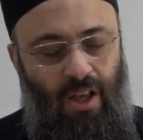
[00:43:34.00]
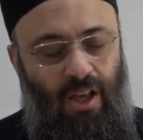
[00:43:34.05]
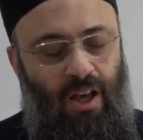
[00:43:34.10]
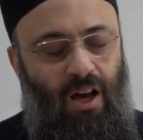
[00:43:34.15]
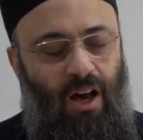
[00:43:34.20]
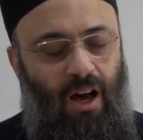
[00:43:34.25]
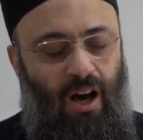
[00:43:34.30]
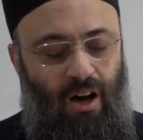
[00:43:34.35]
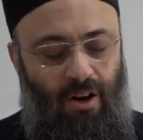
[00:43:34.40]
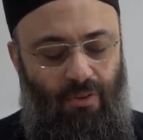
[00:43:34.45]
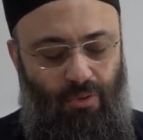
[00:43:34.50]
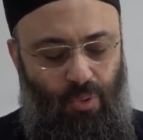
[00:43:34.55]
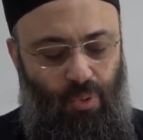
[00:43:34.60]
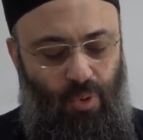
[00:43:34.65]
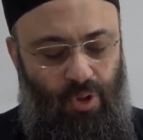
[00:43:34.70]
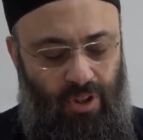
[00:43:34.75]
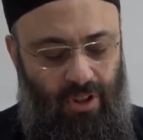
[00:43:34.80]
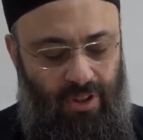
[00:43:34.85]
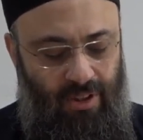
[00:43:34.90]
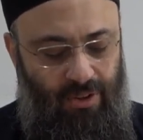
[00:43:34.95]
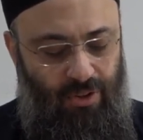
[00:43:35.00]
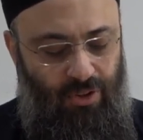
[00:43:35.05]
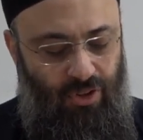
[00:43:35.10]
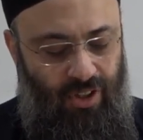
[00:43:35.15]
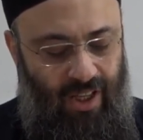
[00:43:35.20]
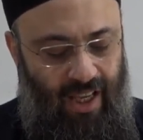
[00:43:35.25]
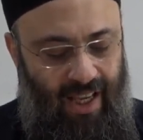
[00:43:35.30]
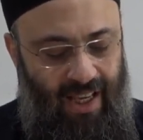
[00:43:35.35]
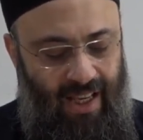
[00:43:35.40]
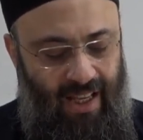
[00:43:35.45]
of
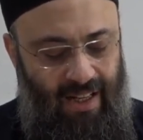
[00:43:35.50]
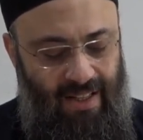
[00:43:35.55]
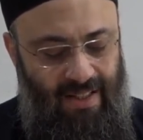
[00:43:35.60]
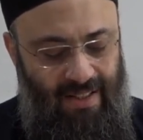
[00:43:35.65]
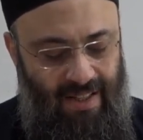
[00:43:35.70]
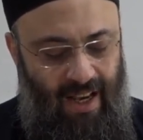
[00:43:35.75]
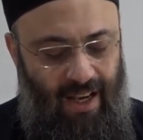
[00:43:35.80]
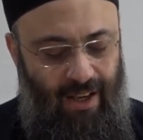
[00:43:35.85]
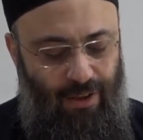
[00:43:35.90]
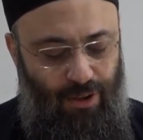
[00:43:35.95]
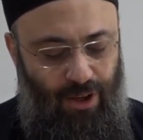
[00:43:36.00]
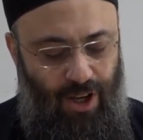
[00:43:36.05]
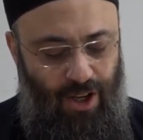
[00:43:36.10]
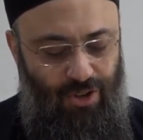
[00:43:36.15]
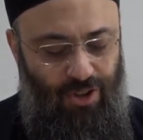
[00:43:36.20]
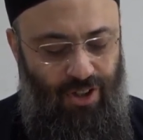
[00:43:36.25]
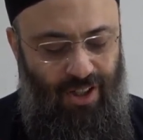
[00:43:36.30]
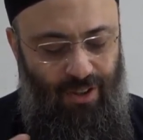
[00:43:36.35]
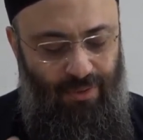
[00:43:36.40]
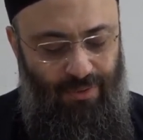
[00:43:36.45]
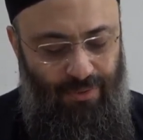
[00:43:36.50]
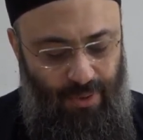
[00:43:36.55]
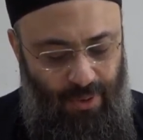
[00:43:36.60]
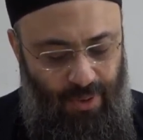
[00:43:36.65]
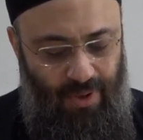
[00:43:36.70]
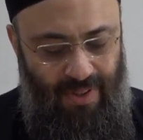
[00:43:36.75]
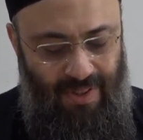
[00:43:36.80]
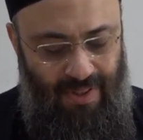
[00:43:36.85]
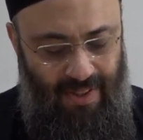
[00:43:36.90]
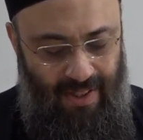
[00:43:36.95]
world-shaking psychological
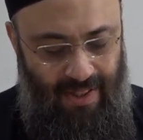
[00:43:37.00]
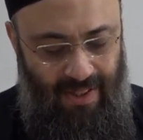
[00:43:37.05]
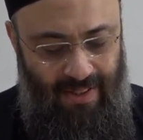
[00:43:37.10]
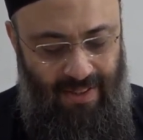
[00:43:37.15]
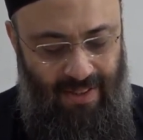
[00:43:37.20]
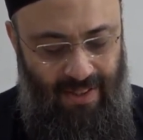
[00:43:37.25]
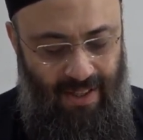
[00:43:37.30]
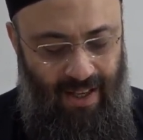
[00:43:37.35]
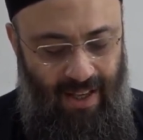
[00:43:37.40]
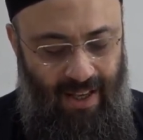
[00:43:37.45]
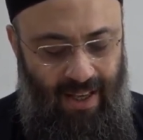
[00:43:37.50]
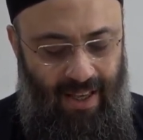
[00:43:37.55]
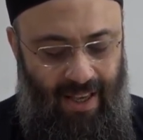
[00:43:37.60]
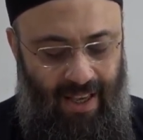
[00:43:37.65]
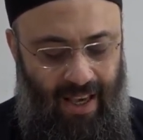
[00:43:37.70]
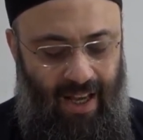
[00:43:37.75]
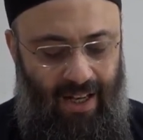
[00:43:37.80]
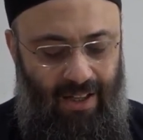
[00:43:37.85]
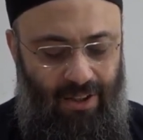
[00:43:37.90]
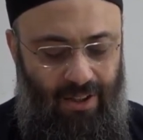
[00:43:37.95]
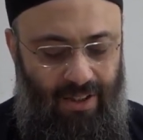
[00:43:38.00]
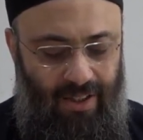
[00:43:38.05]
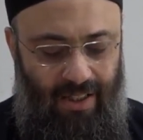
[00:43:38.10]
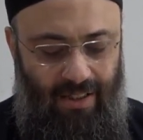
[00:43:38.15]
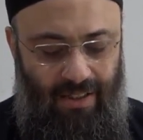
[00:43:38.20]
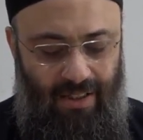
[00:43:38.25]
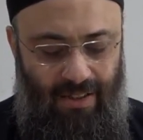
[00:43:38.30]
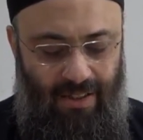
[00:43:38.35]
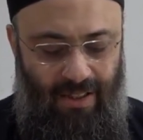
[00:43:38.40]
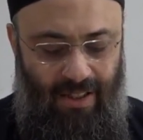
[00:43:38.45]
forces
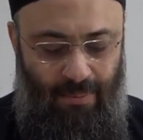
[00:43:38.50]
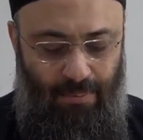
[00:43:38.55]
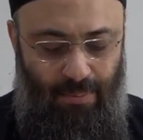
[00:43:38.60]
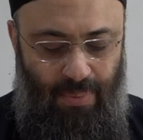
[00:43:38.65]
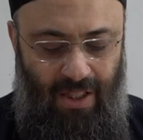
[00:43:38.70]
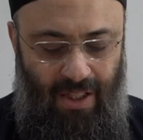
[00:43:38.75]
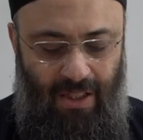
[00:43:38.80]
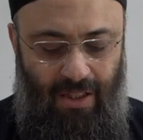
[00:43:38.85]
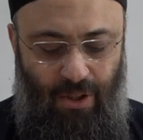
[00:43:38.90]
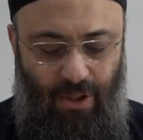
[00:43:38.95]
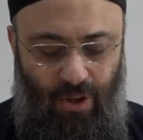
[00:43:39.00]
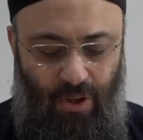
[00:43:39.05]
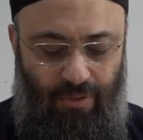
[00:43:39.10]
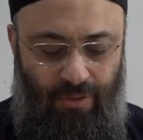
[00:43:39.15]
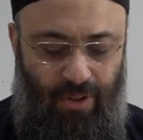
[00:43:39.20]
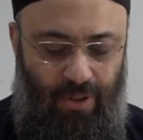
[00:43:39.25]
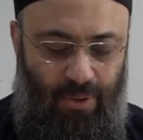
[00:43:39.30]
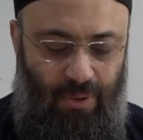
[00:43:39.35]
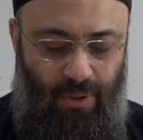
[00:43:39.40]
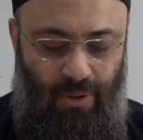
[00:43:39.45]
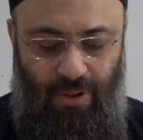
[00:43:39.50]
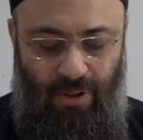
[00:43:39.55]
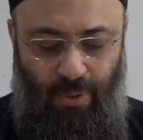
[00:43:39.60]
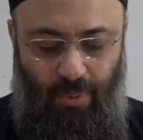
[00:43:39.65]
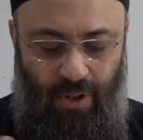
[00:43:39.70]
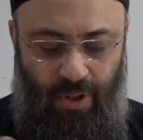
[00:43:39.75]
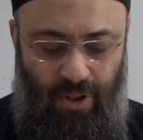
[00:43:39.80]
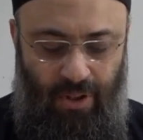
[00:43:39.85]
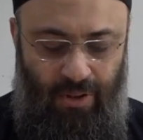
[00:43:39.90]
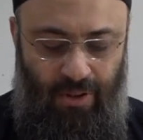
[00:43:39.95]
calculated to completely overhaul the
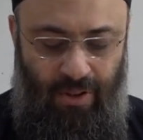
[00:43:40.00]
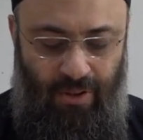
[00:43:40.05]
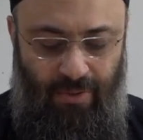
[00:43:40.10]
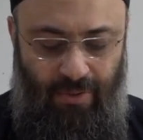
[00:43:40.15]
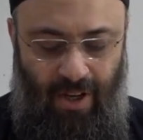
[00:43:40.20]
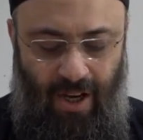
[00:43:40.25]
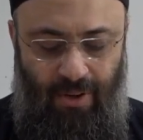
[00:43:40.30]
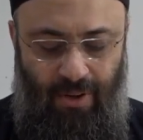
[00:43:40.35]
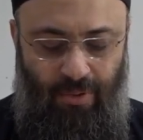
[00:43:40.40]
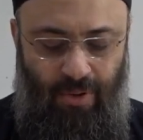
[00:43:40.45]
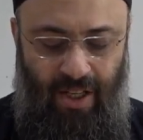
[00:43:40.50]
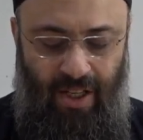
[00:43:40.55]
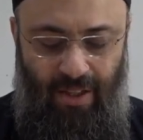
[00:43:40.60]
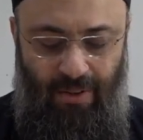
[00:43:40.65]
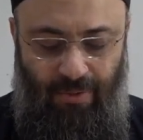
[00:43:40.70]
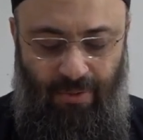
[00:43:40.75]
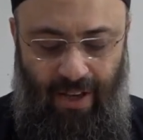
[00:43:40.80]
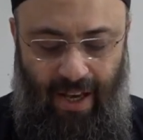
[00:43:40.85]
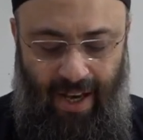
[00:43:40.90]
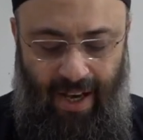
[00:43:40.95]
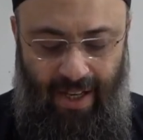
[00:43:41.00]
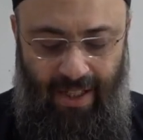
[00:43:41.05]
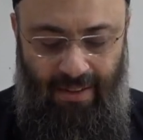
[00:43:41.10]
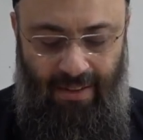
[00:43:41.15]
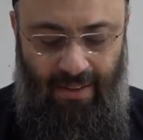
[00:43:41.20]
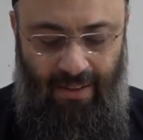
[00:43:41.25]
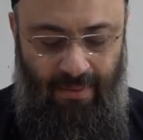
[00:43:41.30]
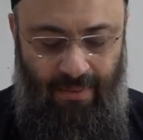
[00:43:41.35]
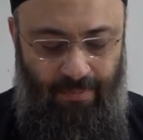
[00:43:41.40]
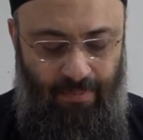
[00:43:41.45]
world of concrete
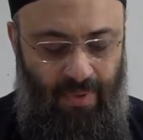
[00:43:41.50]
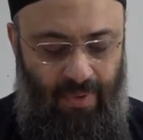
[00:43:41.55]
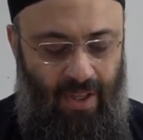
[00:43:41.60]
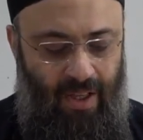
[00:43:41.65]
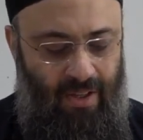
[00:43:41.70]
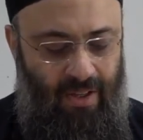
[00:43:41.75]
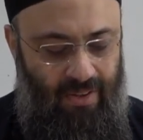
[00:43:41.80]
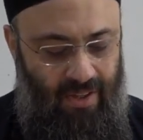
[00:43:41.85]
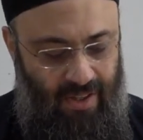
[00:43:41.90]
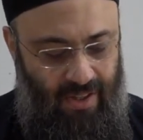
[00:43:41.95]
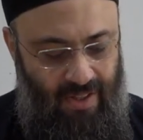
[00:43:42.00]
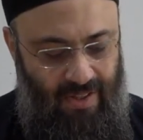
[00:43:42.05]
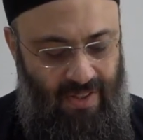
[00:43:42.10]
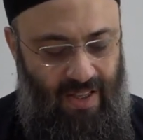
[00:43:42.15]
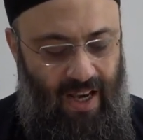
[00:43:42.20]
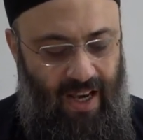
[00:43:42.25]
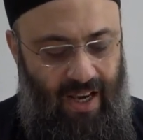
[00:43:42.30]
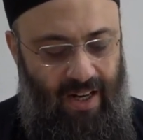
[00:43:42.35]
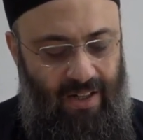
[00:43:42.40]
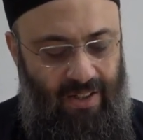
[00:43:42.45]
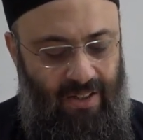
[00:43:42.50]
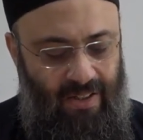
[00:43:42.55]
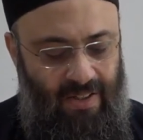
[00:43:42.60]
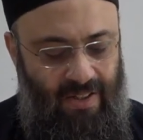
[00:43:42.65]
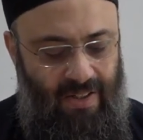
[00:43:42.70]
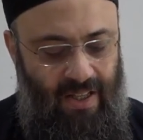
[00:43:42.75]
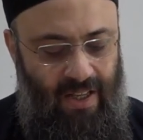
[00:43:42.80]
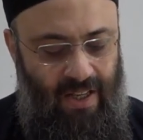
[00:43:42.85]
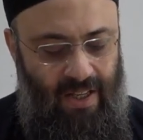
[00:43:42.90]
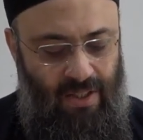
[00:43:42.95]
fact. The desire to
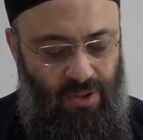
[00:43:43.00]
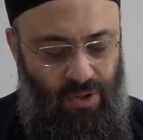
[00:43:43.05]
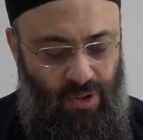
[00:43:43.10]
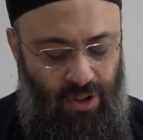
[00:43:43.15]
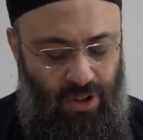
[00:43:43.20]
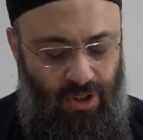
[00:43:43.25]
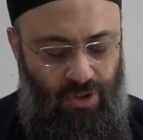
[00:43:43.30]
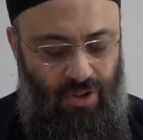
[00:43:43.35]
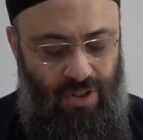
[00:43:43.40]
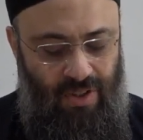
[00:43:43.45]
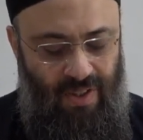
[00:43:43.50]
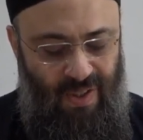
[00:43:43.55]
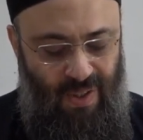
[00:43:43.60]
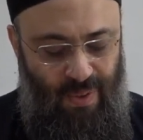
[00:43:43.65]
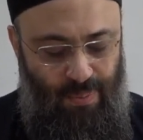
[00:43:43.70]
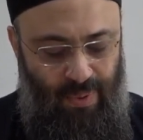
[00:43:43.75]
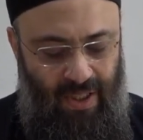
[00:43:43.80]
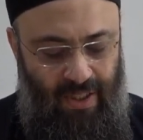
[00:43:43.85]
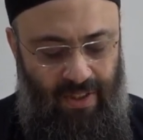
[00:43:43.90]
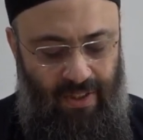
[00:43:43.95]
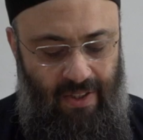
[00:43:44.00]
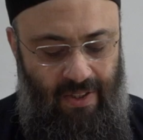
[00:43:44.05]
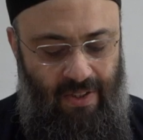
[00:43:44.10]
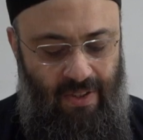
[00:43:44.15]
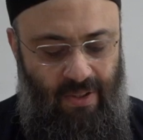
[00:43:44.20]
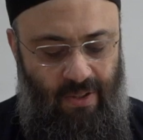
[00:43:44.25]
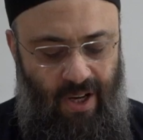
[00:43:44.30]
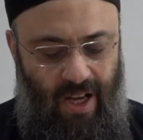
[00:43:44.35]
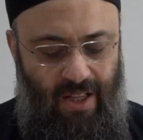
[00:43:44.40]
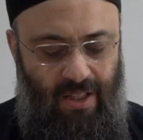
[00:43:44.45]
see his religious
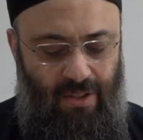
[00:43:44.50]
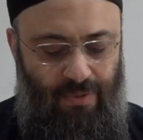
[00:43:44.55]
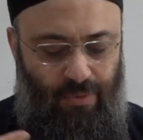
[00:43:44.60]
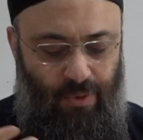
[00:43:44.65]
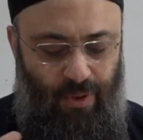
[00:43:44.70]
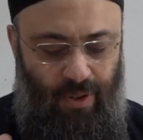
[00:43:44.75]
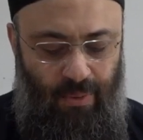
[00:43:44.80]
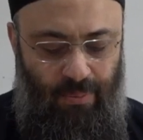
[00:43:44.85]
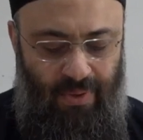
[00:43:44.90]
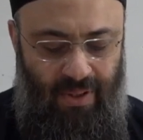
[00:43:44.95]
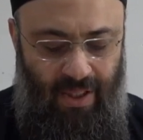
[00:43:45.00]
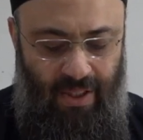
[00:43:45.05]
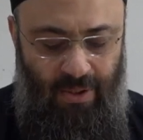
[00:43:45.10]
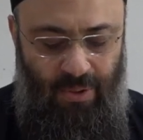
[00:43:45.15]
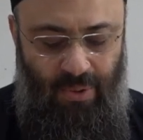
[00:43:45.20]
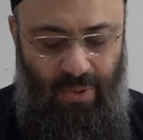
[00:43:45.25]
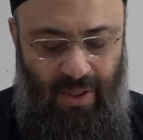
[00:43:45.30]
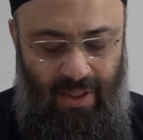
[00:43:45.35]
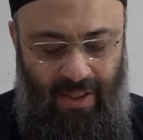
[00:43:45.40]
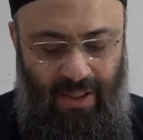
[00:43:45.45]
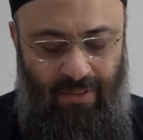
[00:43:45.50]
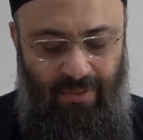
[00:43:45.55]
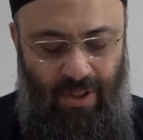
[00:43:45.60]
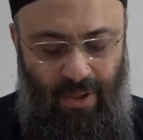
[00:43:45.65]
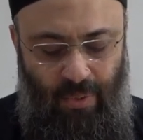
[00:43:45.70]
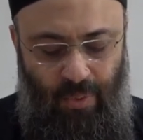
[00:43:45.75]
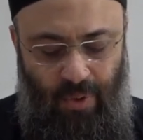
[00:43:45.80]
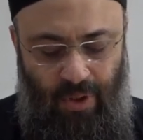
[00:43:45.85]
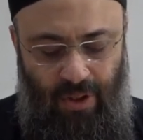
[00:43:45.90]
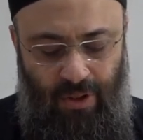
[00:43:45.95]
experience transformed into a
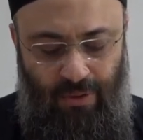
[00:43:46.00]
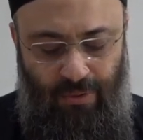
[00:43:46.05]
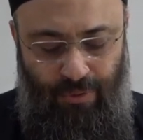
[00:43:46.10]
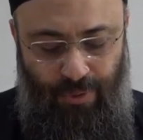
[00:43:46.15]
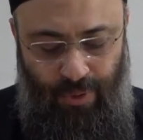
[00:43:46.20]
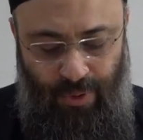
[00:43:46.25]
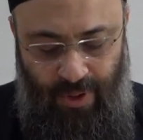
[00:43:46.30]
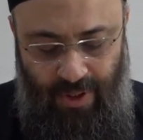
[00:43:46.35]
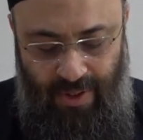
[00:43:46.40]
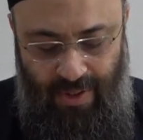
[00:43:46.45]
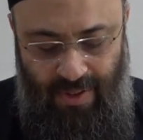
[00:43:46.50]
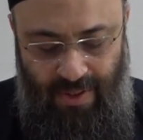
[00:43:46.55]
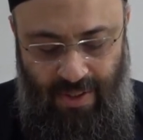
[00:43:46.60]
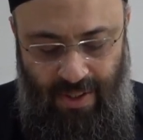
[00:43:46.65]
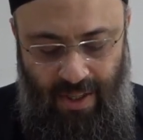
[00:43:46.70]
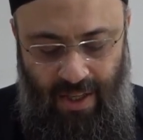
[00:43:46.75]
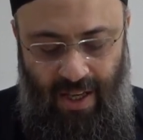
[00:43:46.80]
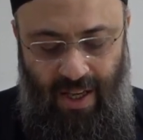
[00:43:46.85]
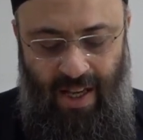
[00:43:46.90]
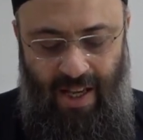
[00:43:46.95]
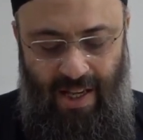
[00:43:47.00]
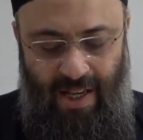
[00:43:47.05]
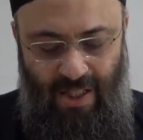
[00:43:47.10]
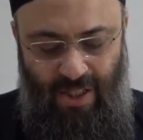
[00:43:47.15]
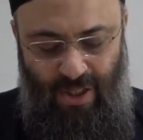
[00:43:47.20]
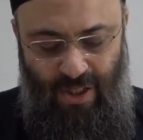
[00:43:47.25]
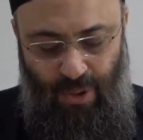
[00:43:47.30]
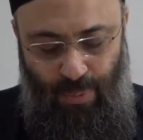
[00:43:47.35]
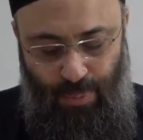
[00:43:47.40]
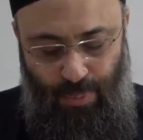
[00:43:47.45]
living world force is
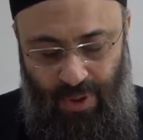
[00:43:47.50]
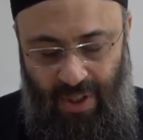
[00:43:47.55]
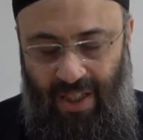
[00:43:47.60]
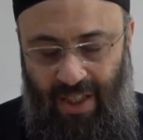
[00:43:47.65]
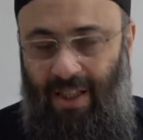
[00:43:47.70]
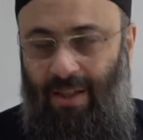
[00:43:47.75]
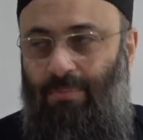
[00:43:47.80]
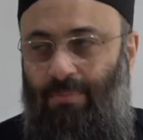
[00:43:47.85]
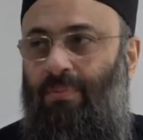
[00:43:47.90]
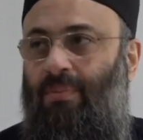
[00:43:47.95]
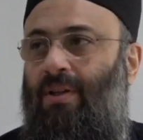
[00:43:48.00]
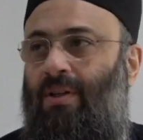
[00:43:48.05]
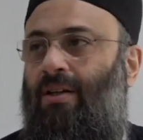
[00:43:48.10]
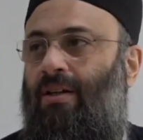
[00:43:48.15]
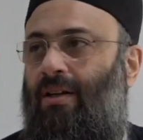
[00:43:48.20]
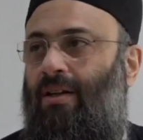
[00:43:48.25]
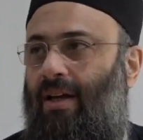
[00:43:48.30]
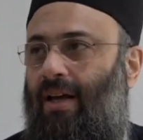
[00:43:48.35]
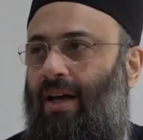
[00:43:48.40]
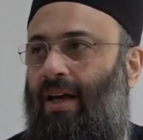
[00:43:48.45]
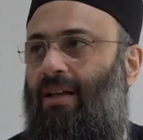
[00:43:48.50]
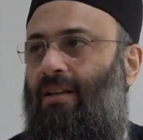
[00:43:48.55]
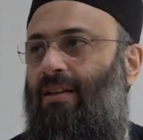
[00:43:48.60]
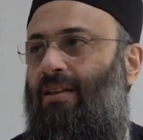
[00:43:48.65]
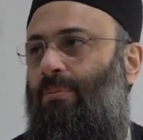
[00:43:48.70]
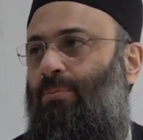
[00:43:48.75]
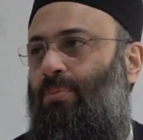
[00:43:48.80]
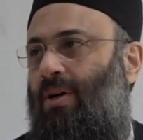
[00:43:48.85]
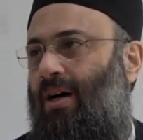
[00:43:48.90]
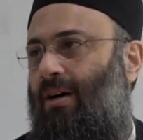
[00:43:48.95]
supreme in
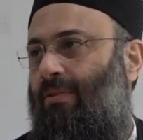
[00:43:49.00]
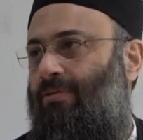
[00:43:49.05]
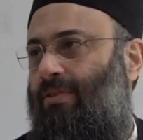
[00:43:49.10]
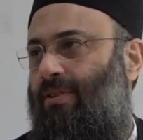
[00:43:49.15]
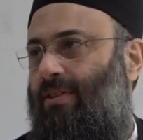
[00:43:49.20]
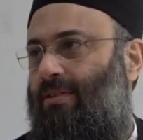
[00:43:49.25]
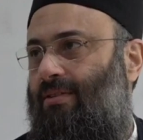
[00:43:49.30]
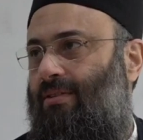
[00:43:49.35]
the Prophet."